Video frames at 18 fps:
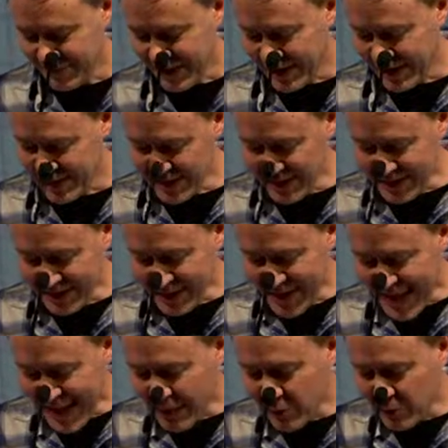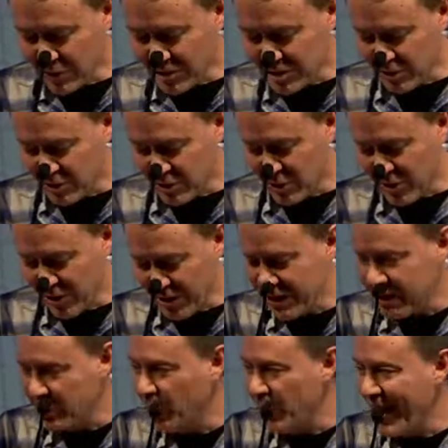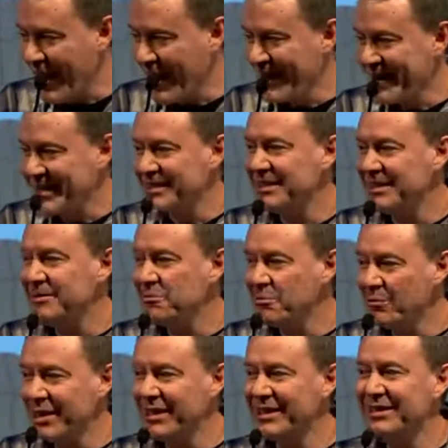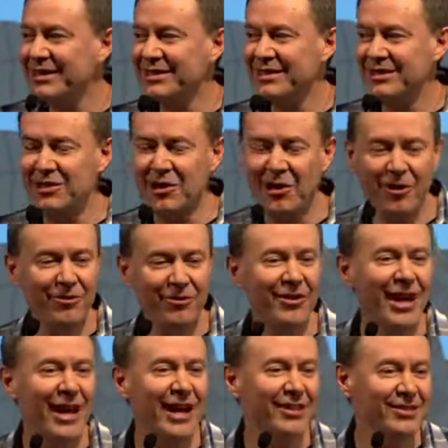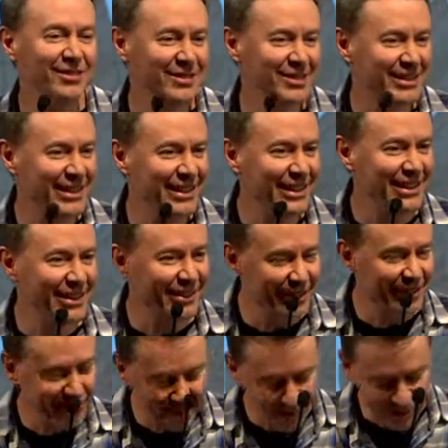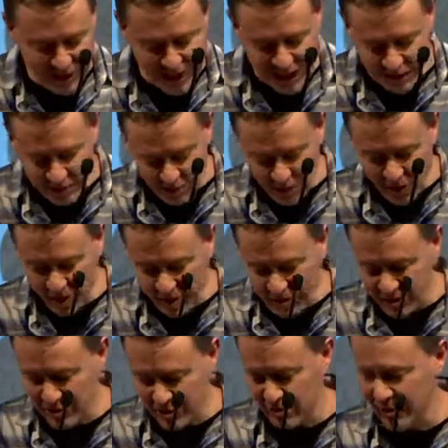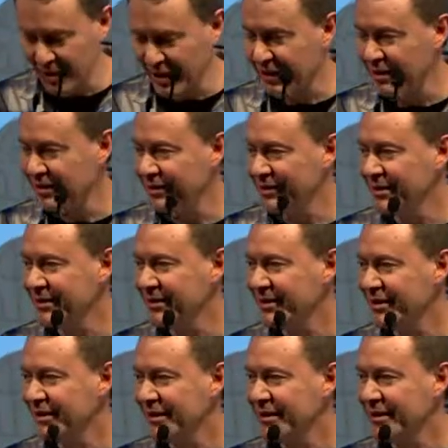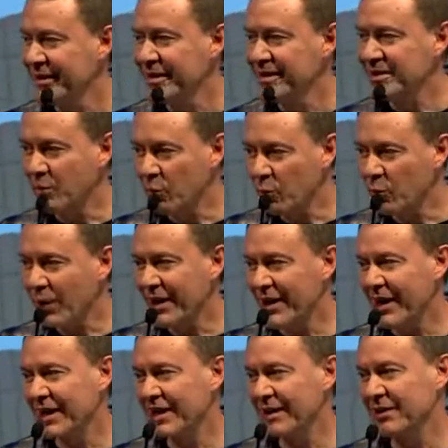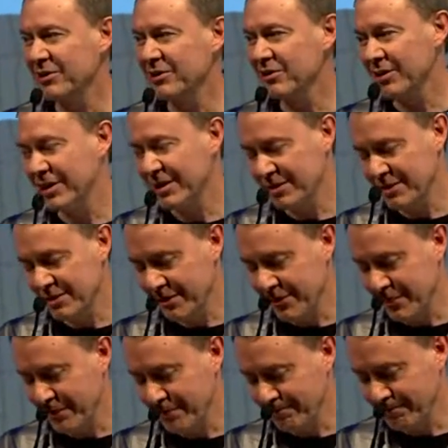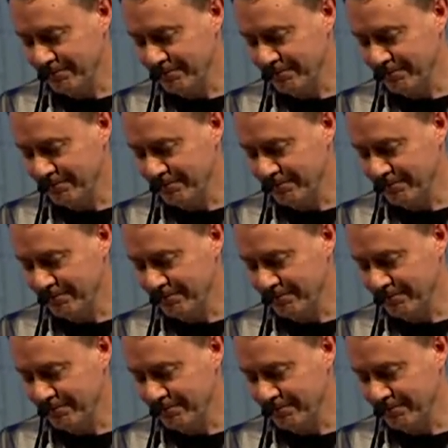And so the language of turning away is an admittance of our sin, of our wrongdoing. It's a 180 degree turn.